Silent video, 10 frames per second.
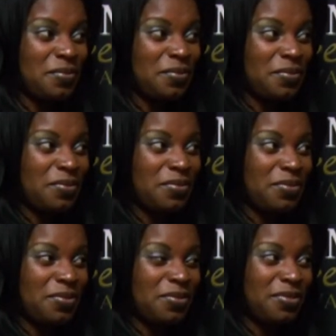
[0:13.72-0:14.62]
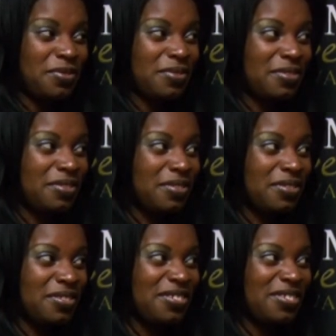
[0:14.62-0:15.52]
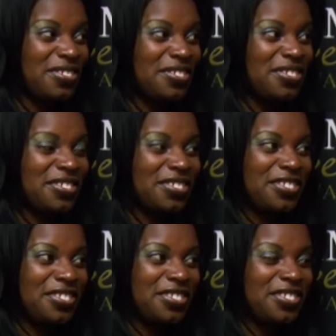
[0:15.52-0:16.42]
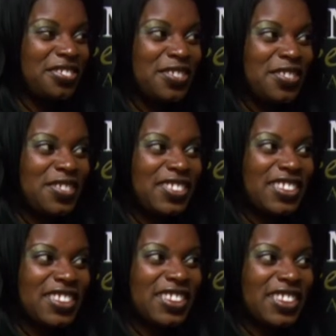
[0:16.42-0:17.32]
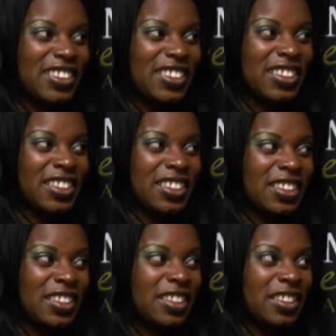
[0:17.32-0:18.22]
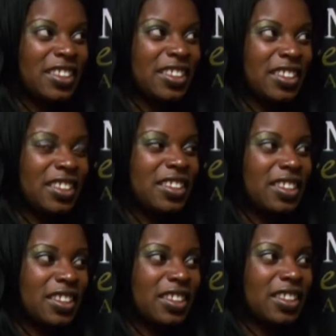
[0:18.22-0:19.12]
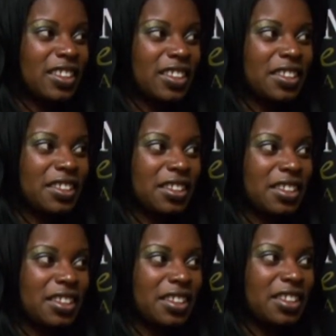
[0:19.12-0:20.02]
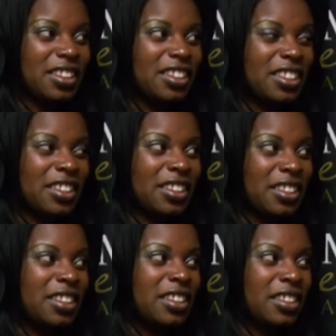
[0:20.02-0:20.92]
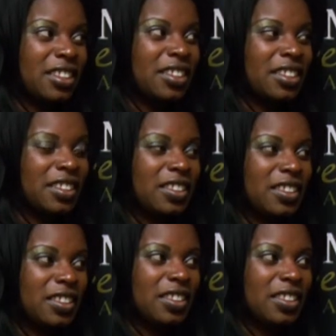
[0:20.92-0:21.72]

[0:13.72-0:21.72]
(silent)